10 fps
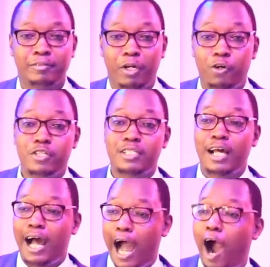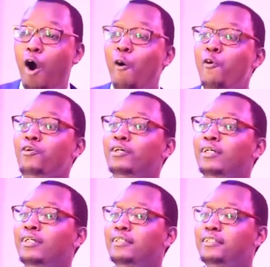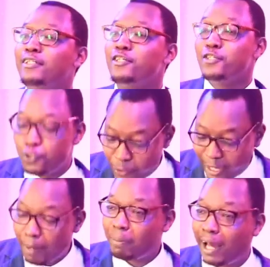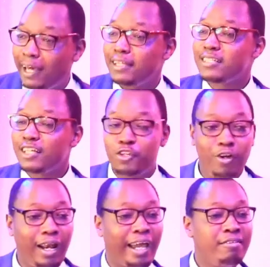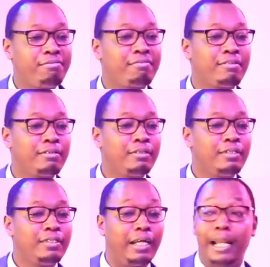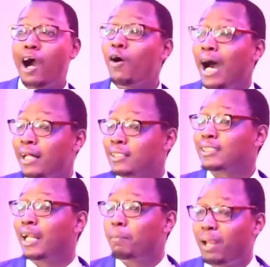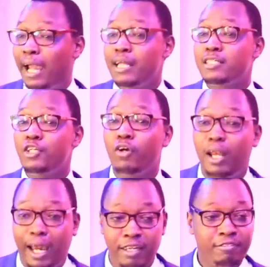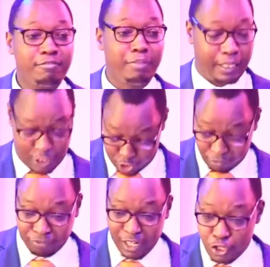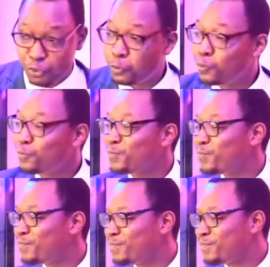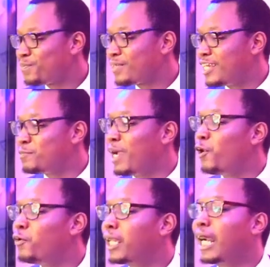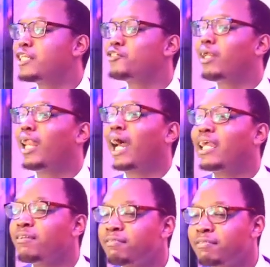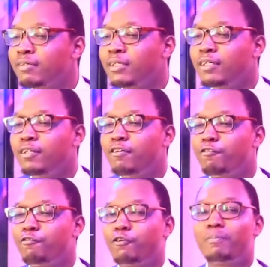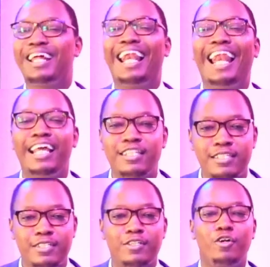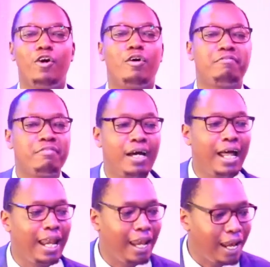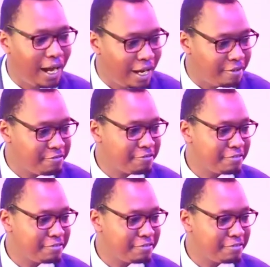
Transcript: Because how you can apply this in your life and how others can apply it in your life, but chiefly you, is by looking at your life from the lens of love.